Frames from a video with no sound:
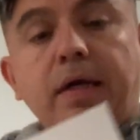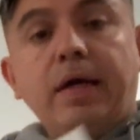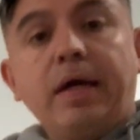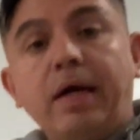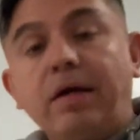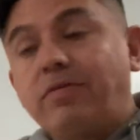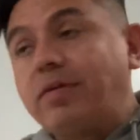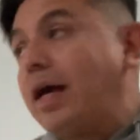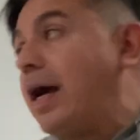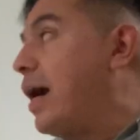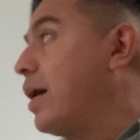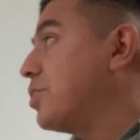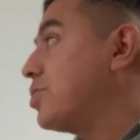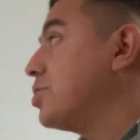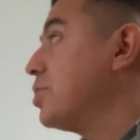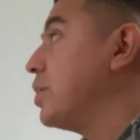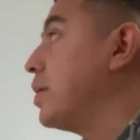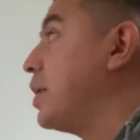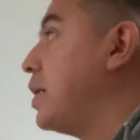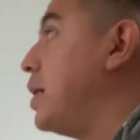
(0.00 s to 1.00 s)
is
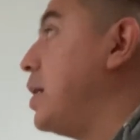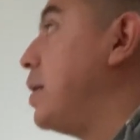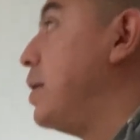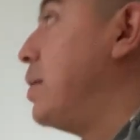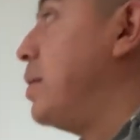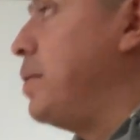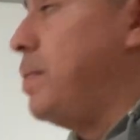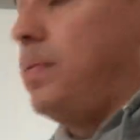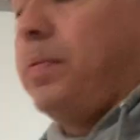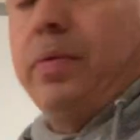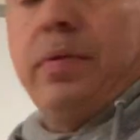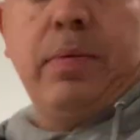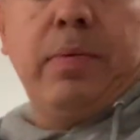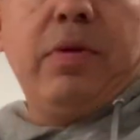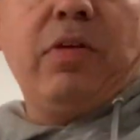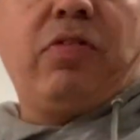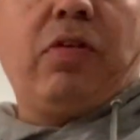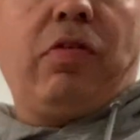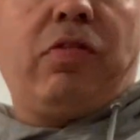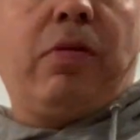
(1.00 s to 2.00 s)
actually the
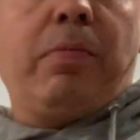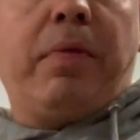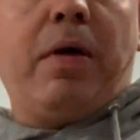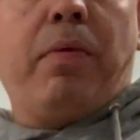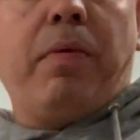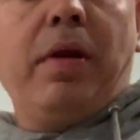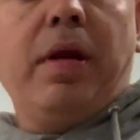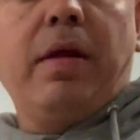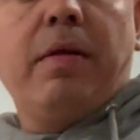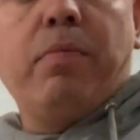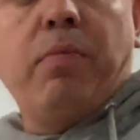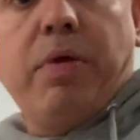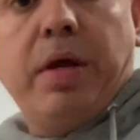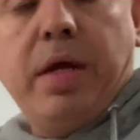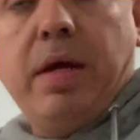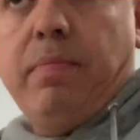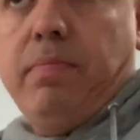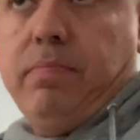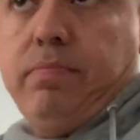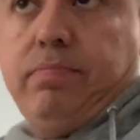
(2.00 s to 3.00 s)
system that
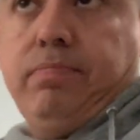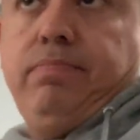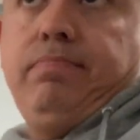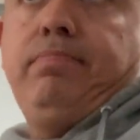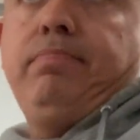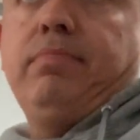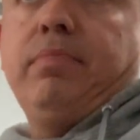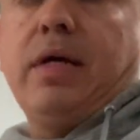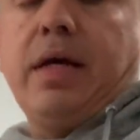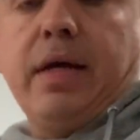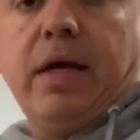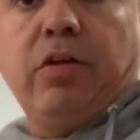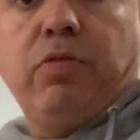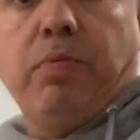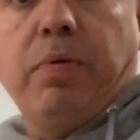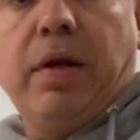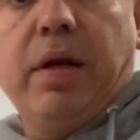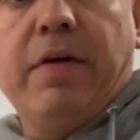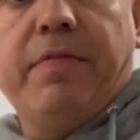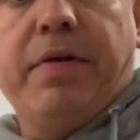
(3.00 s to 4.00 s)
we
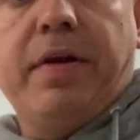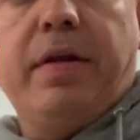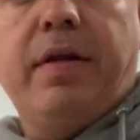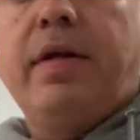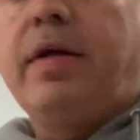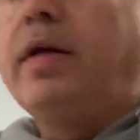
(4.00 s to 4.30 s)
live in.